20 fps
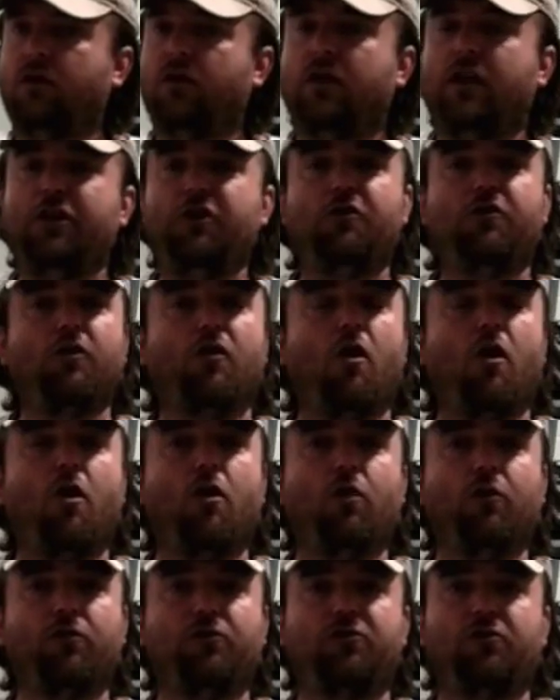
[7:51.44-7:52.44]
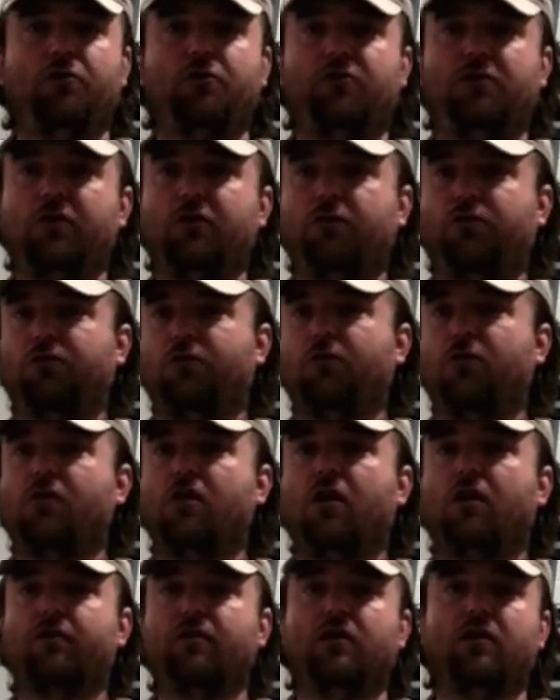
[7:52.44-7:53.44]
And you could also single stroke
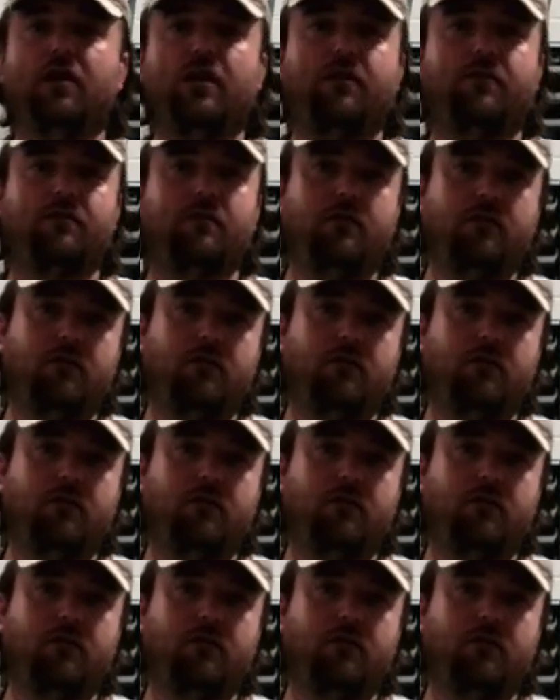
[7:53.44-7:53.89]
off the left.